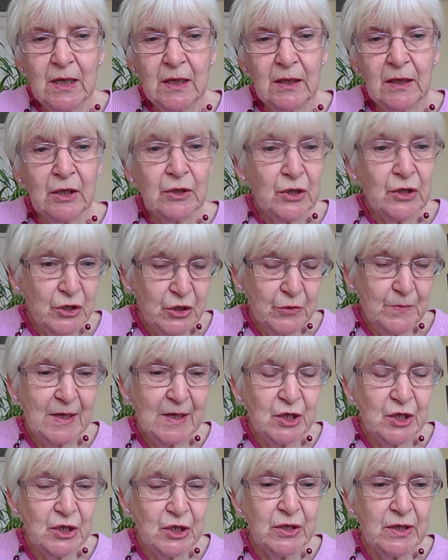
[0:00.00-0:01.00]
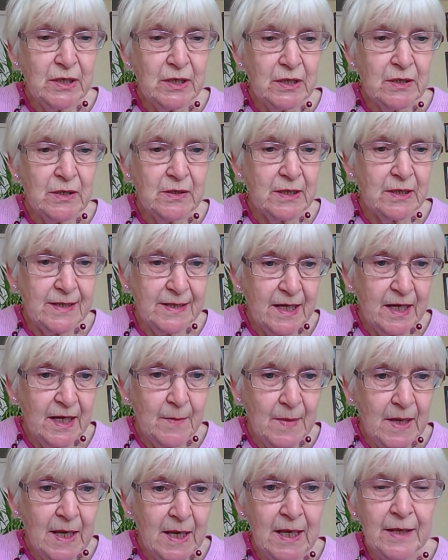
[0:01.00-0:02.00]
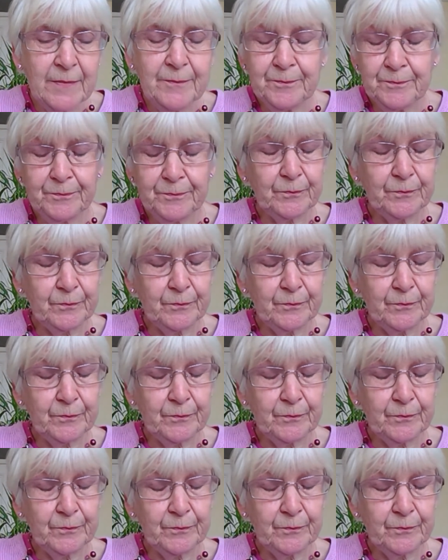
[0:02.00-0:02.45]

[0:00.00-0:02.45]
and as you mentioned, the CMA,